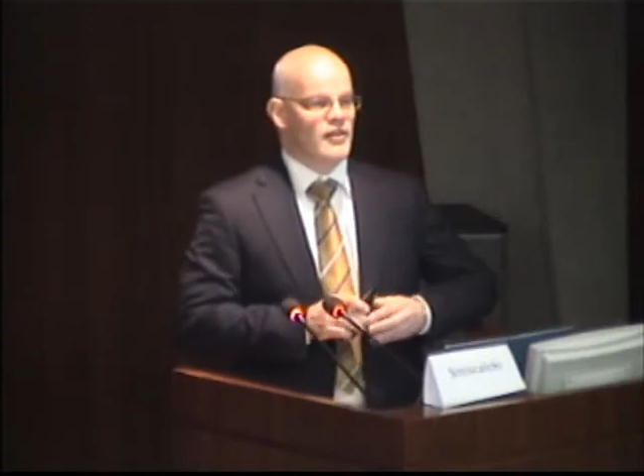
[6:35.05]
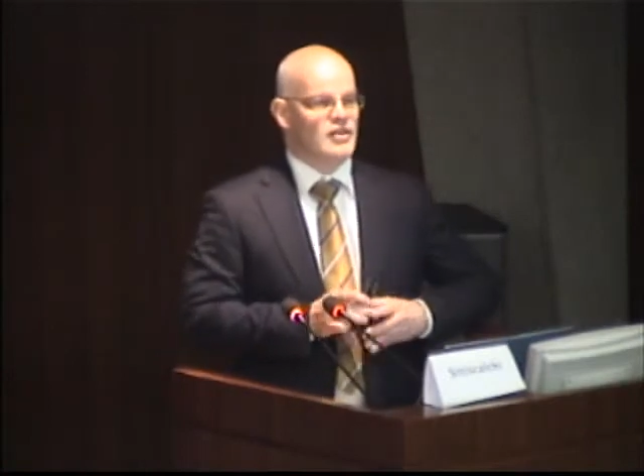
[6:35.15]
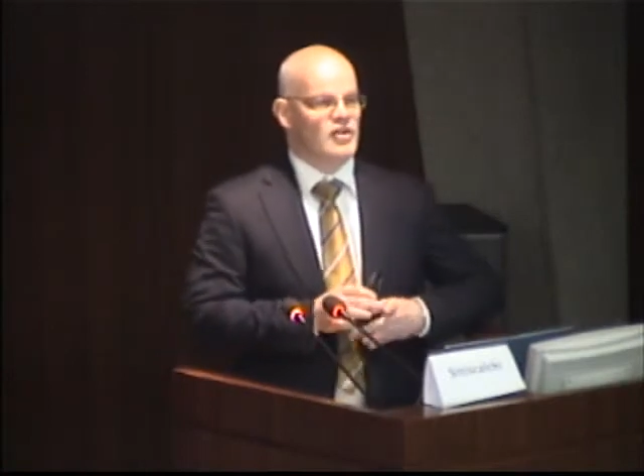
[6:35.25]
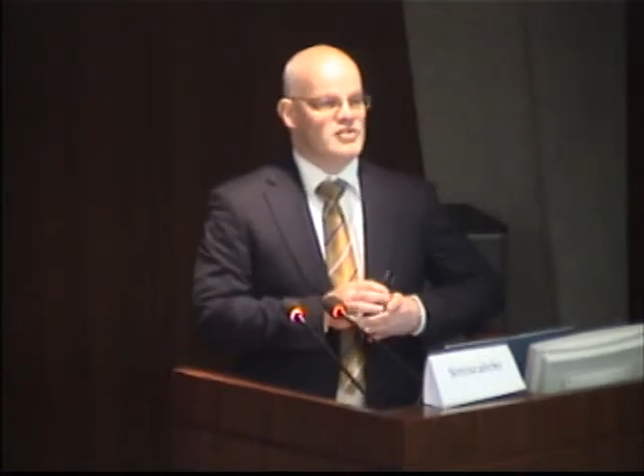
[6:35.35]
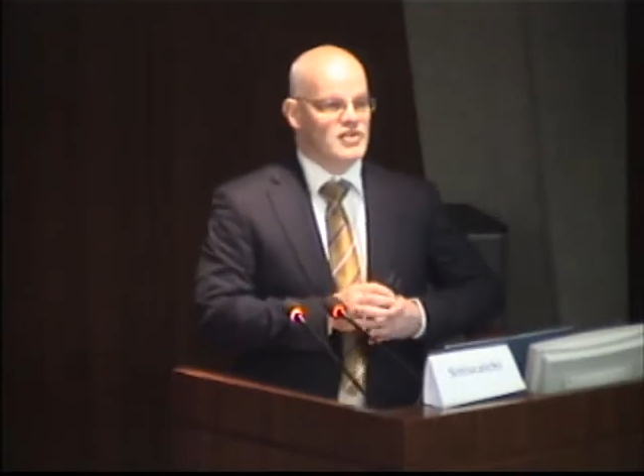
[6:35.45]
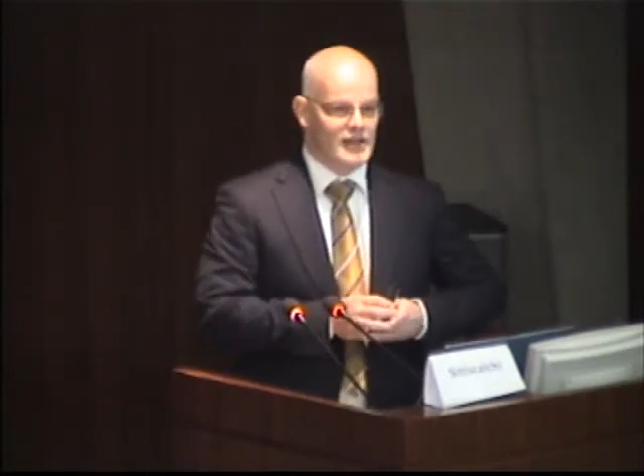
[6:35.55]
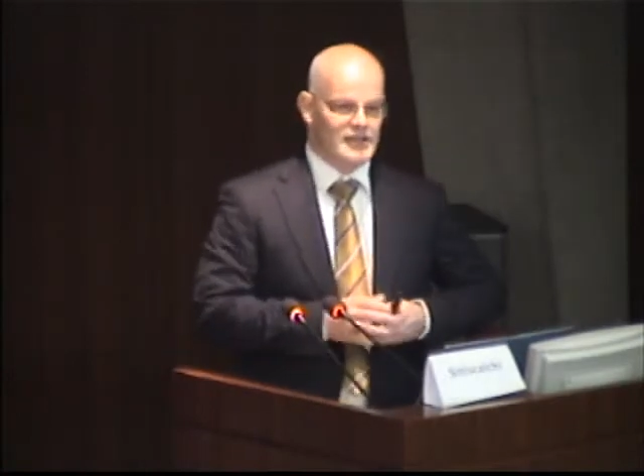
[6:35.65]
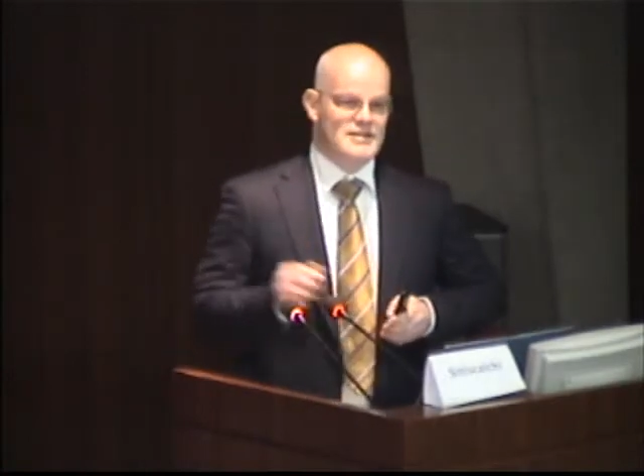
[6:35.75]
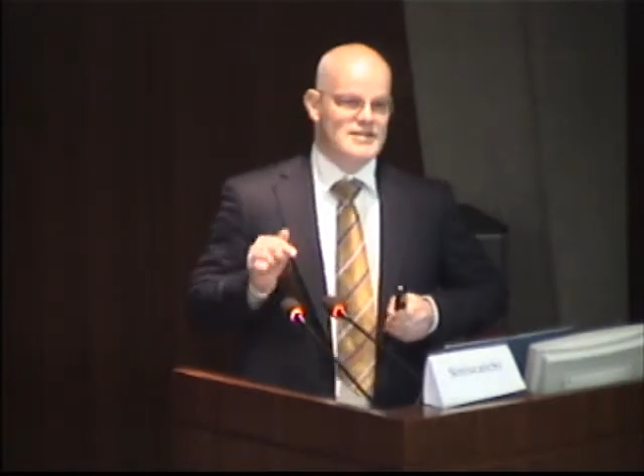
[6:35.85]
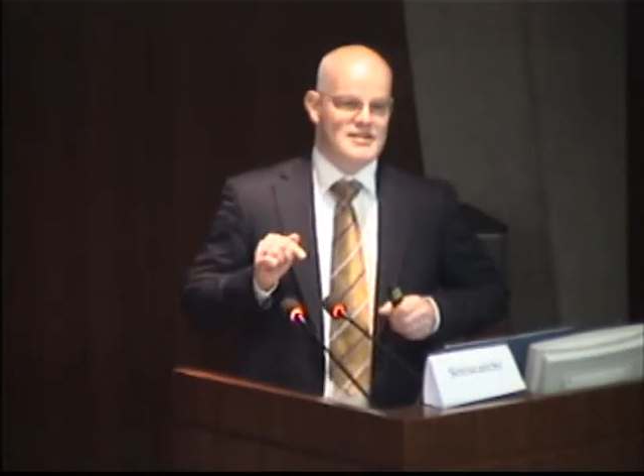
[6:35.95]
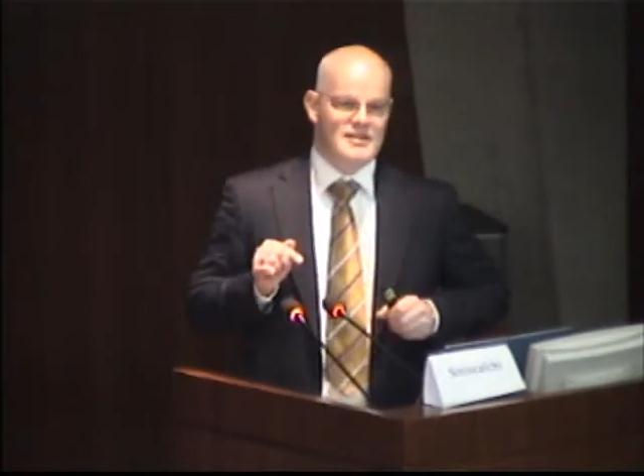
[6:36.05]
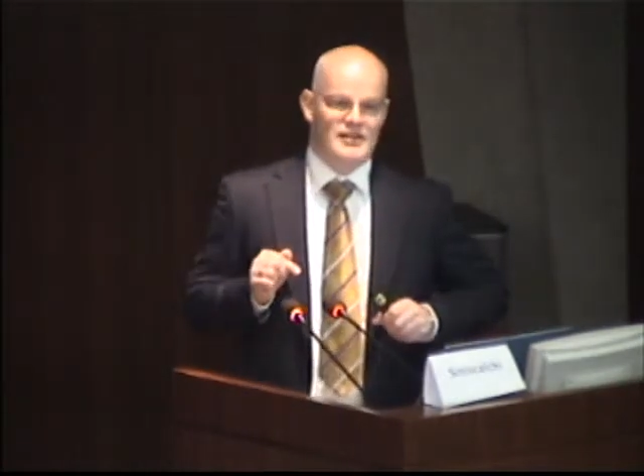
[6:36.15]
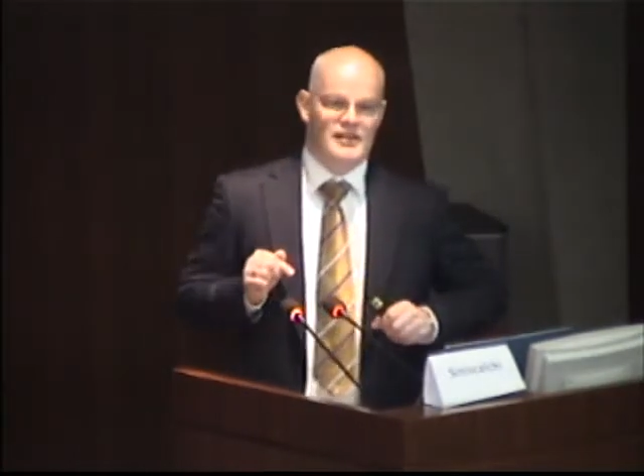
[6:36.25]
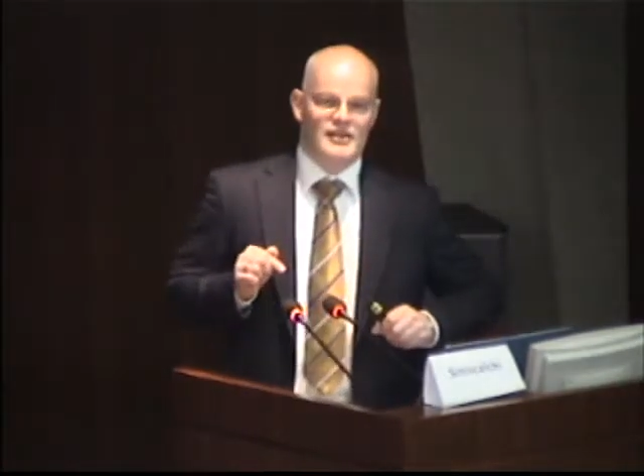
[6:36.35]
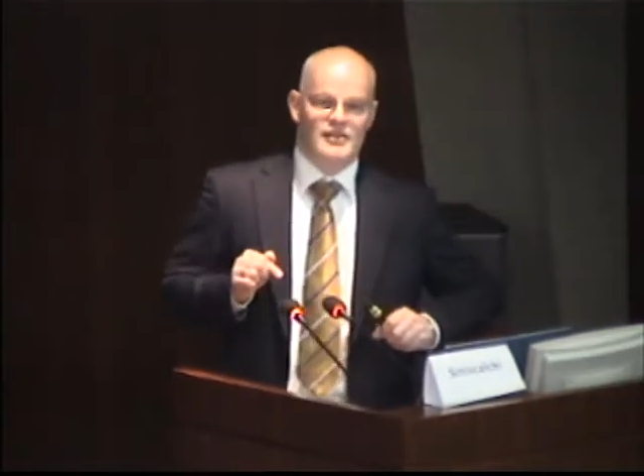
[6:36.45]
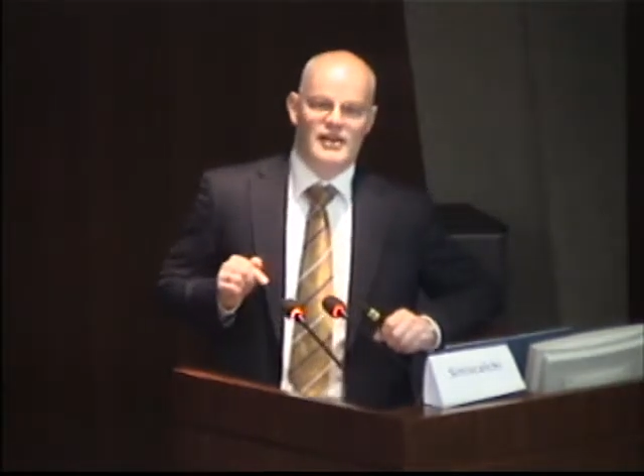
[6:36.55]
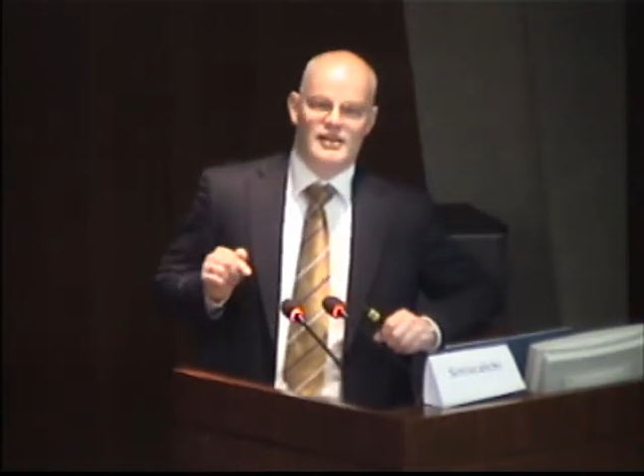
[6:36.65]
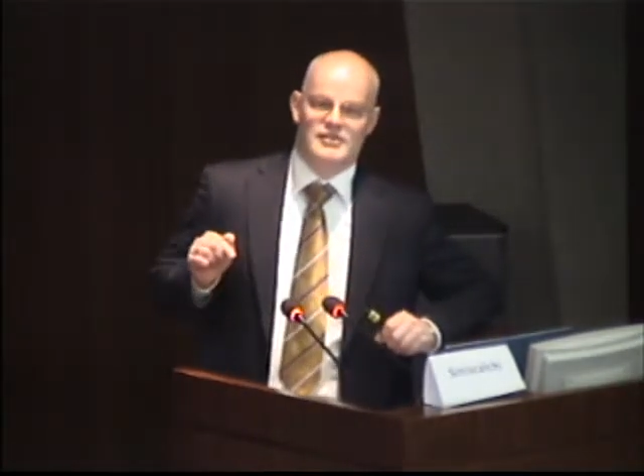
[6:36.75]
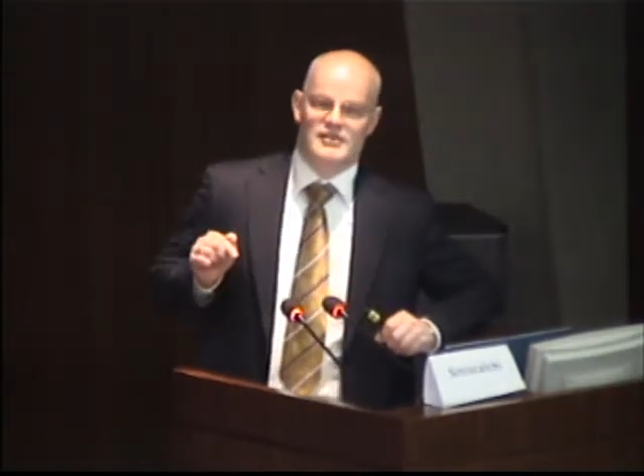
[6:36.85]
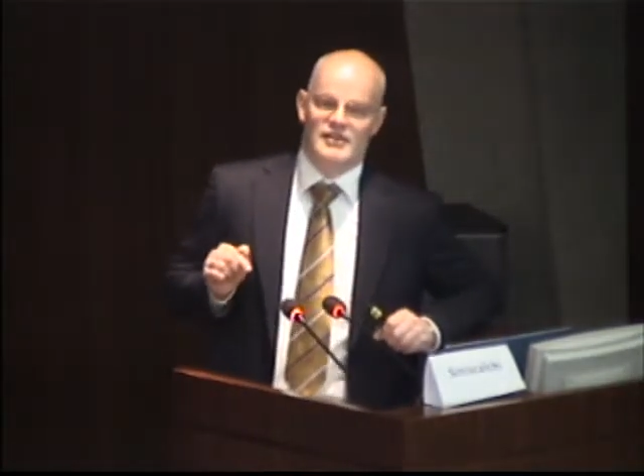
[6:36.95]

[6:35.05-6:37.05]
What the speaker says: the consultants that